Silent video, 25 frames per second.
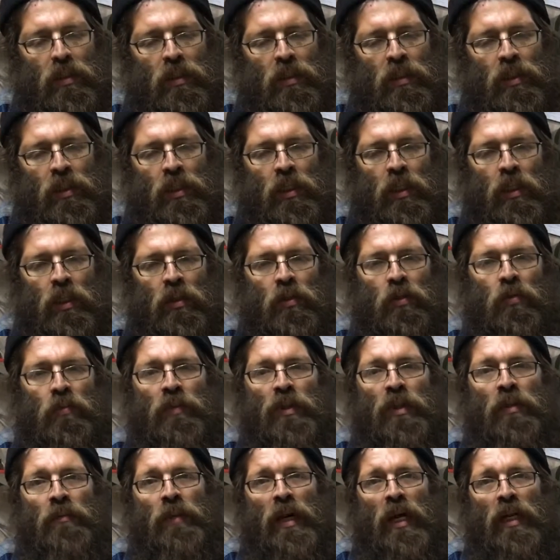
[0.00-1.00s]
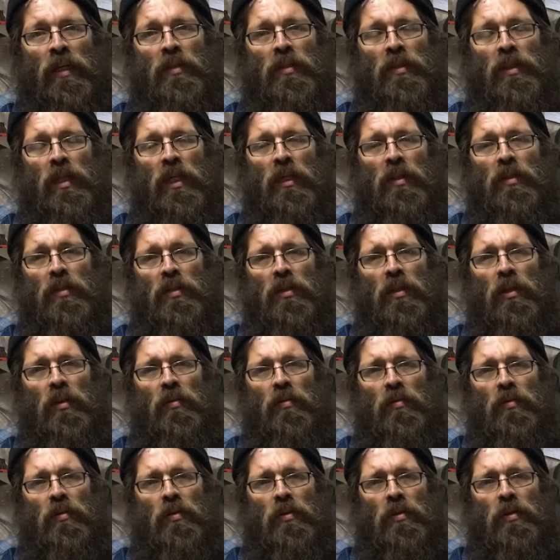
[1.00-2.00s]
is the aluminum oxide
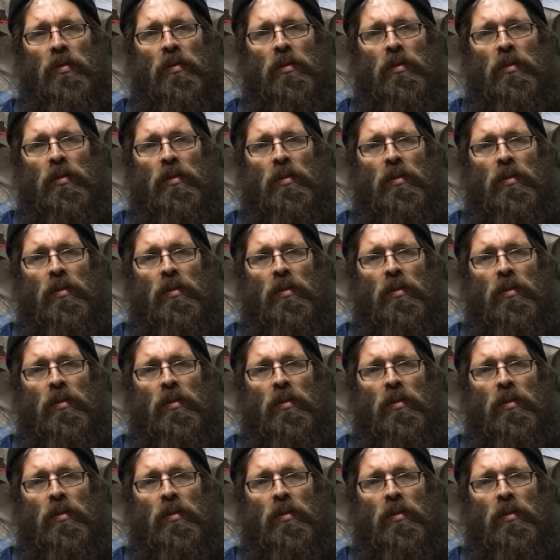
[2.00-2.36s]
stones.